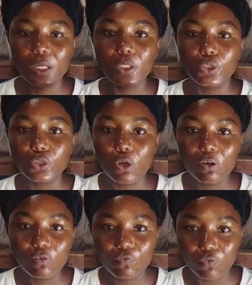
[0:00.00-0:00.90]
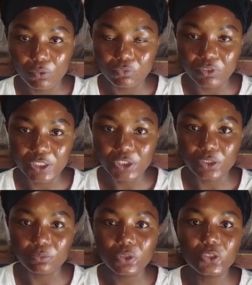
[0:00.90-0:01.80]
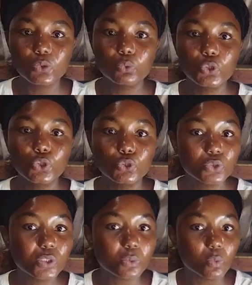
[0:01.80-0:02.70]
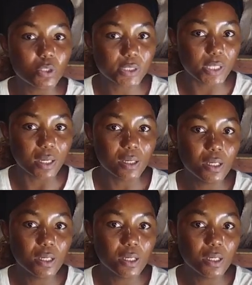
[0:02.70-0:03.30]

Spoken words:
in your formulation, because we use water,